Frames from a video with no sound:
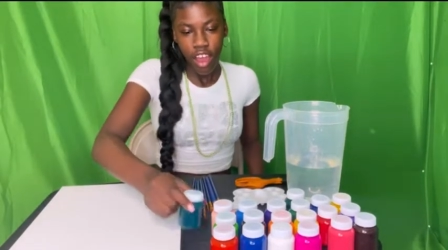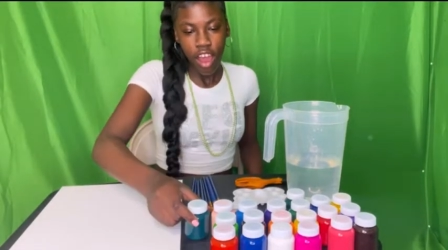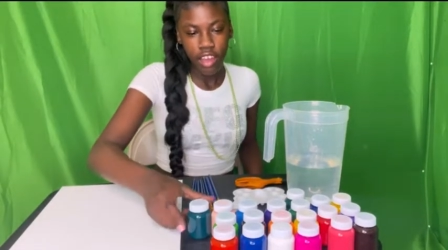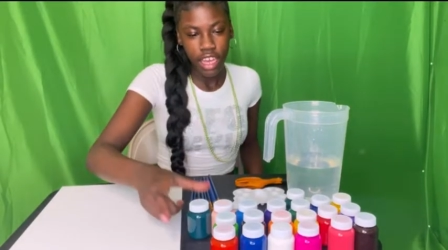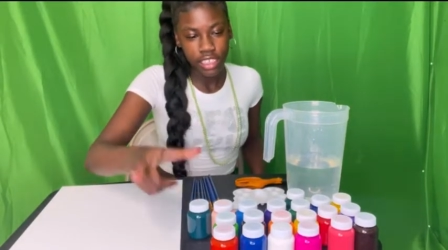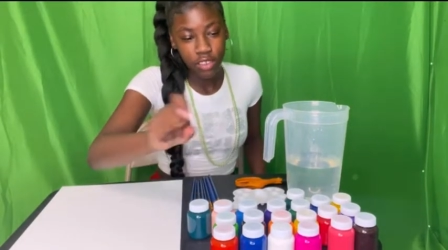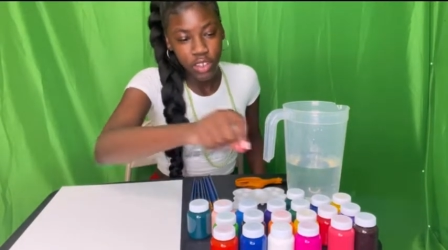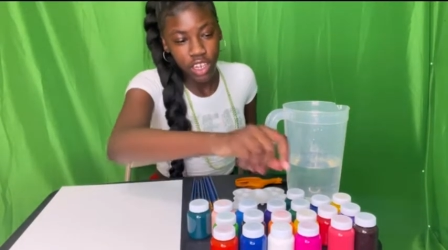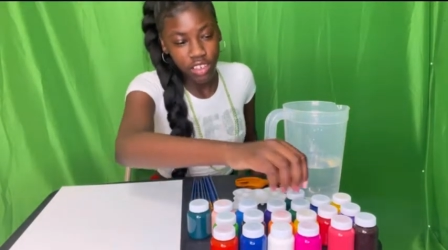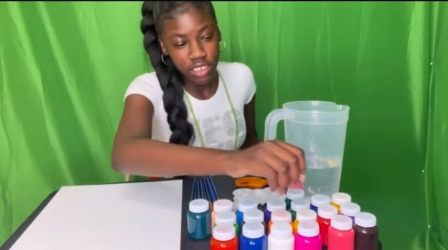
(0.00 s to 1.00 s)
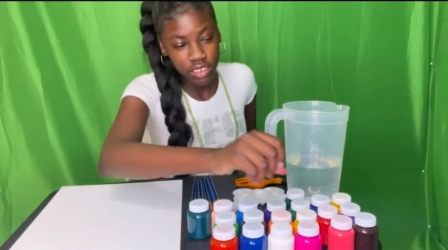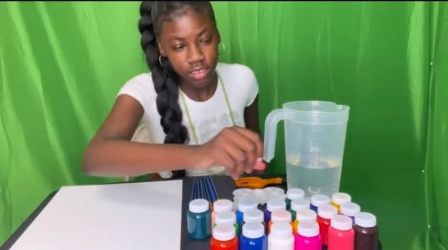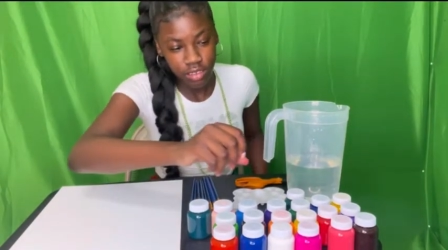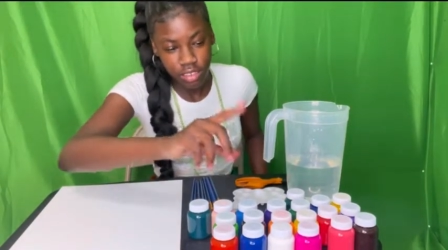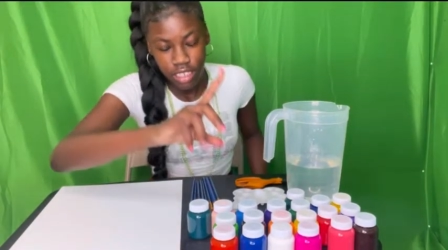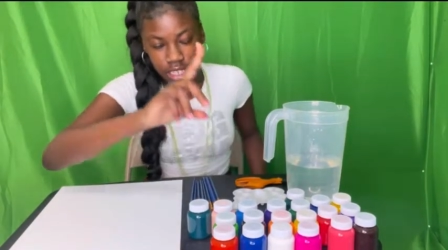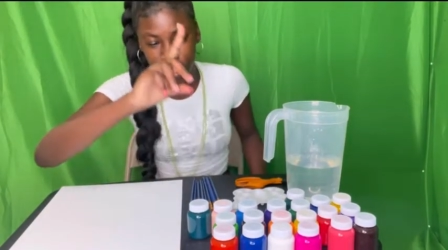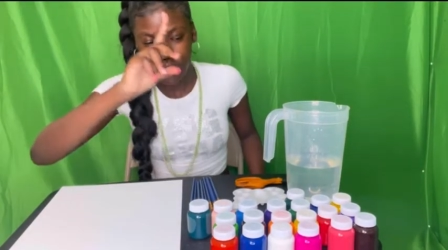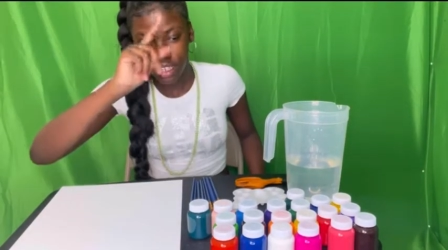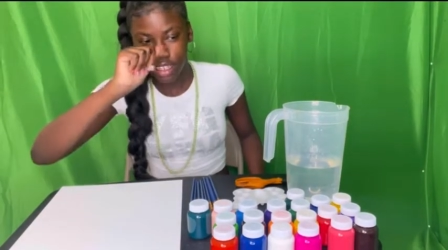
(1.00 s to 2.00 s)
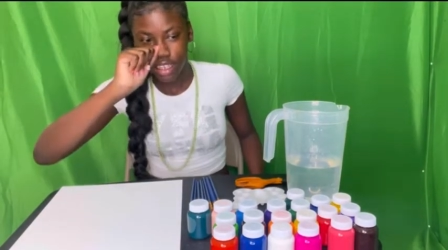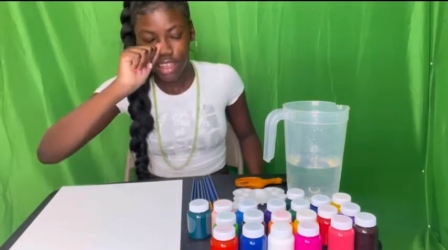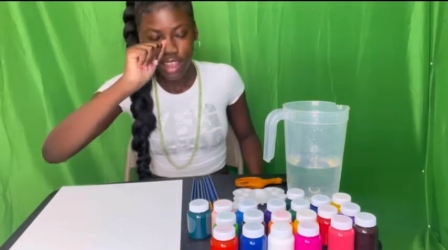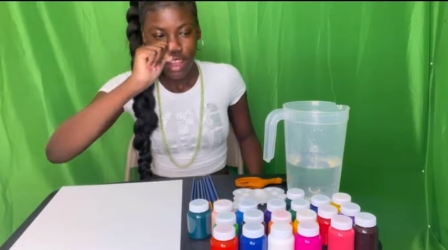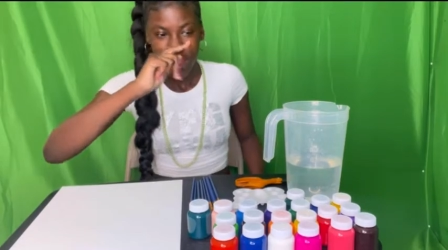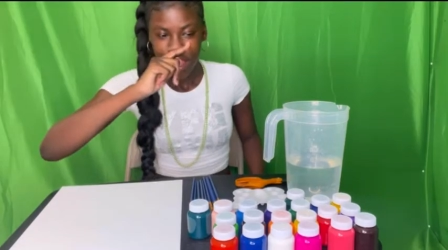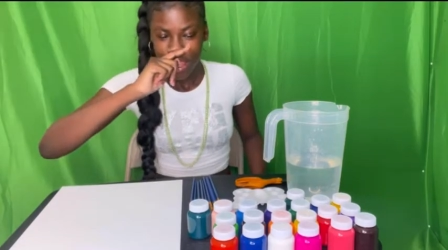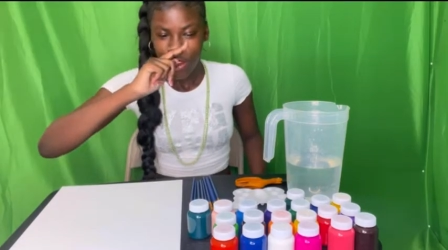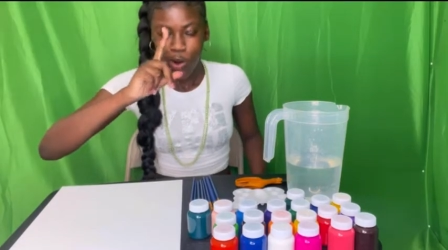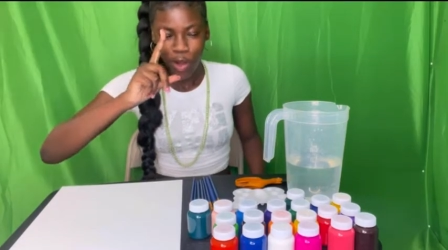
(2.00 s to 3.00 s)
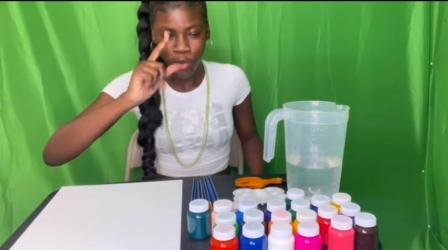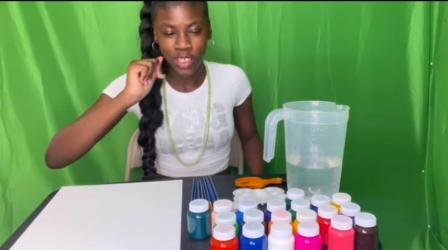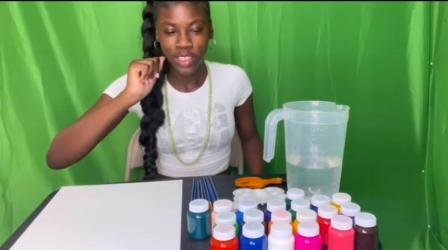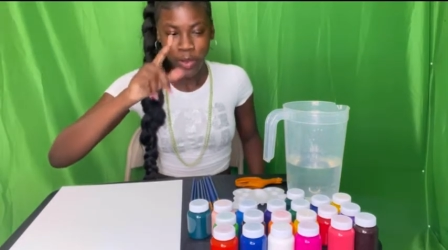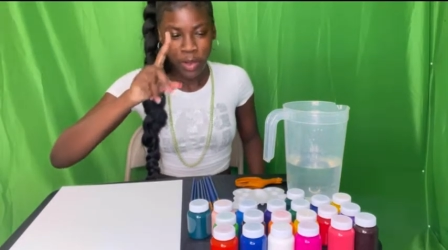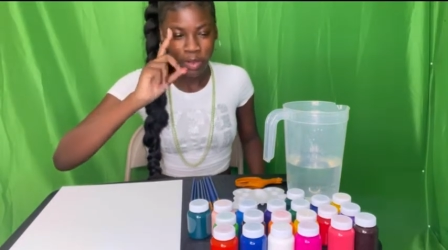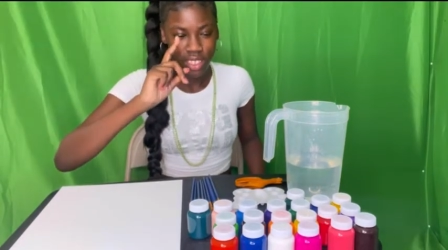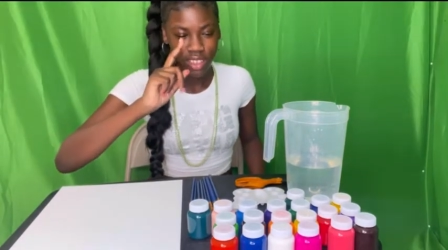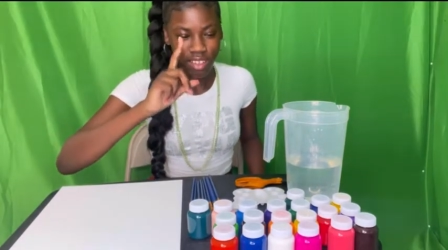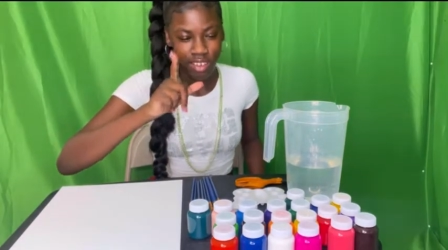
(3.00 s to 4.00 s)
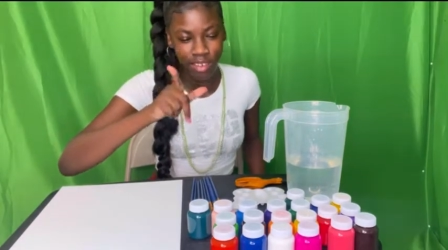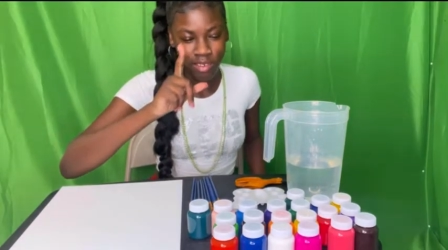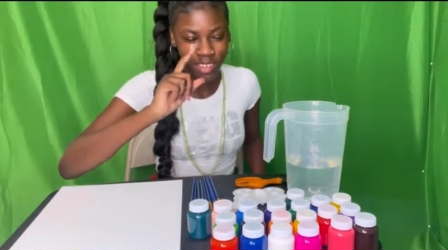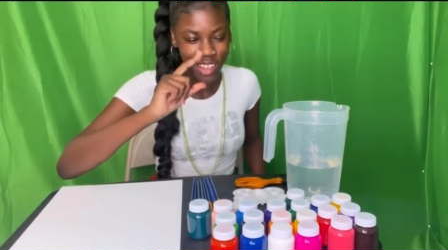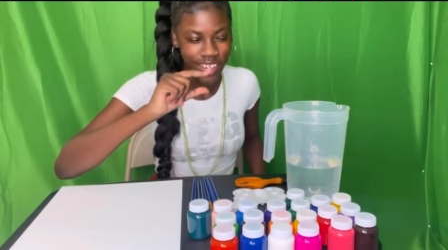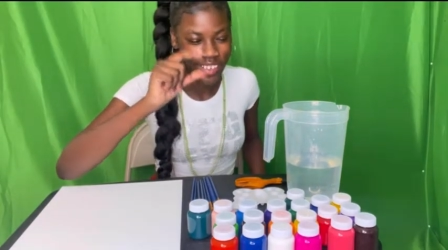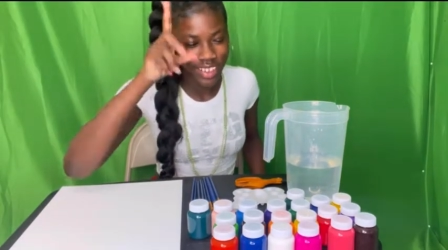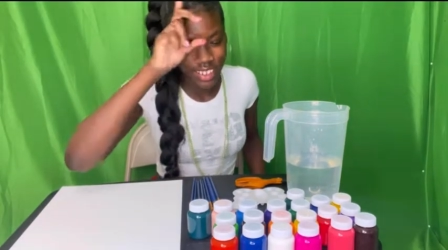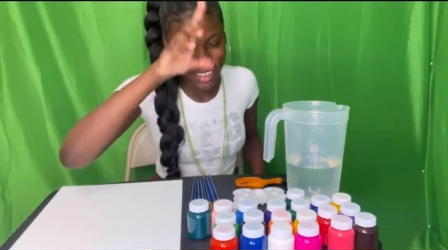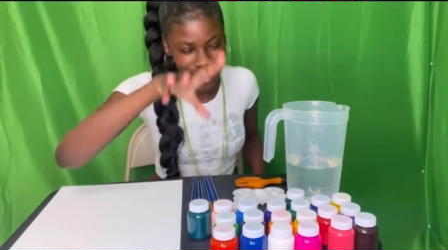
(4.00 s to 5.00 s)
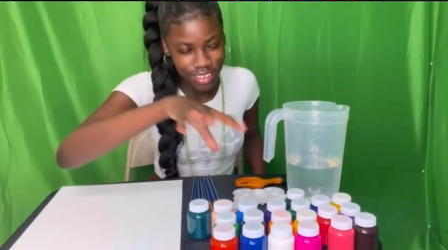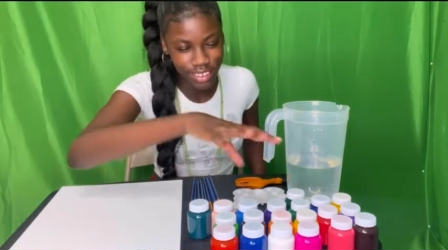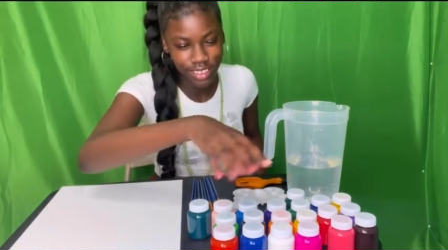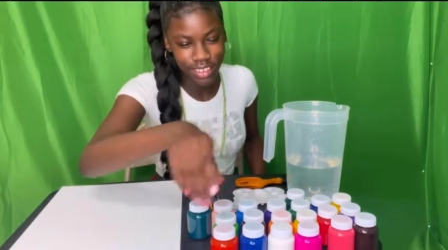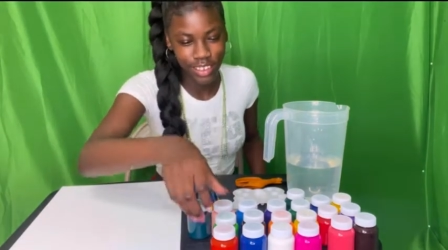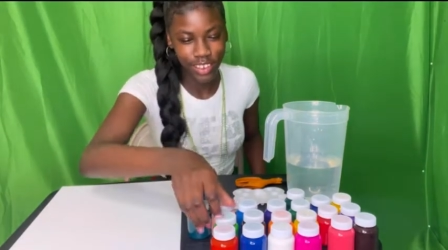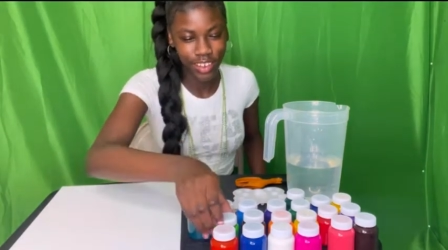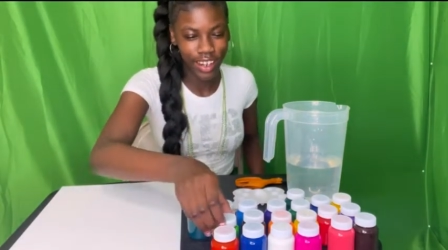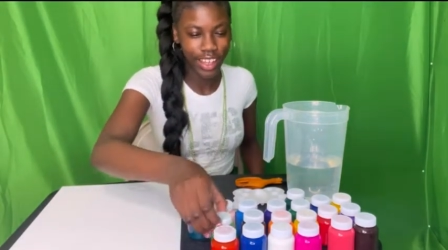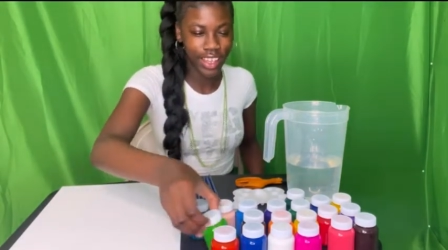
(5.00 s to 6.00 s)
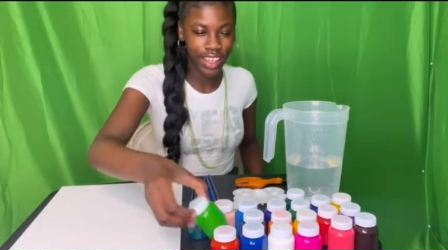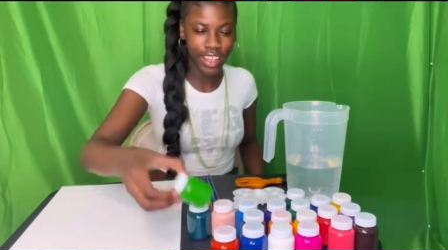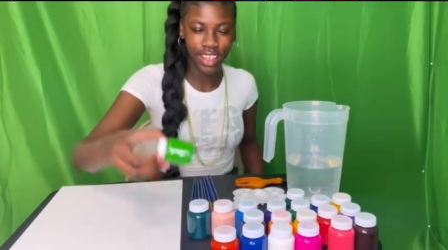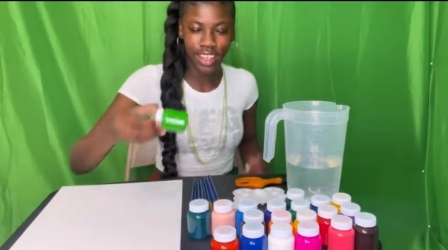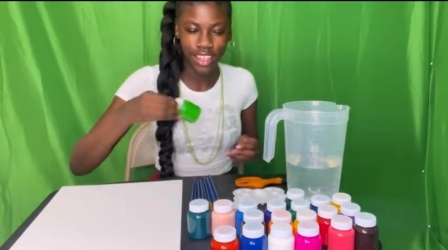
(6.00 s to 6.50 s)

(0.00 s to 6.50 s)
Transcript: Okay, so we're gonna use ornaments, hold on. We're gonna use green,